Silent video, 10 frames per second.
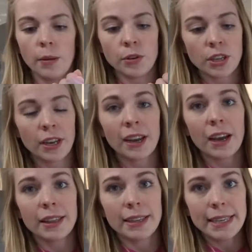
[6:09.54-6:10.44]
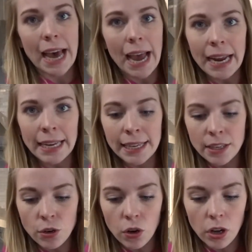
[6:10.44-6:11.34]
I'm just gonna cut the
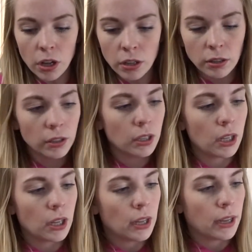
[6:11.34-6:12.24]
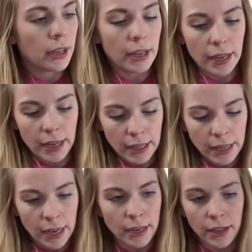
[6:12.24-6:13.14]
tiniest hole in
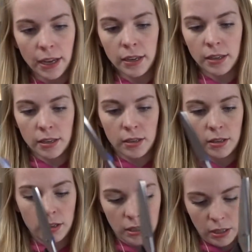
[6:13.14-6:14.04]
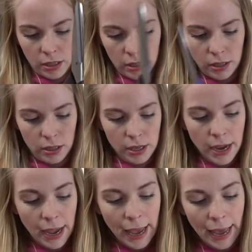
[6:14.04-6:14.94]
the end of this
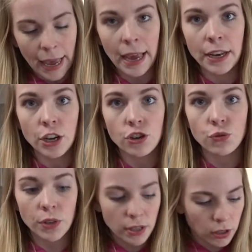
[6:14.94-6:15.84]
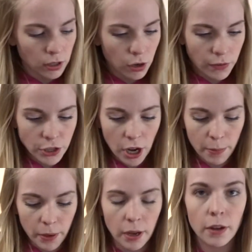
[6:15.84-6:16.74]
and drizzle over
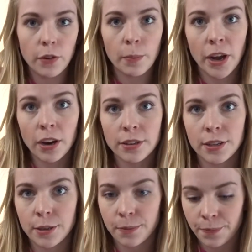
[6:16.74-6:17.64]
top of my hearts.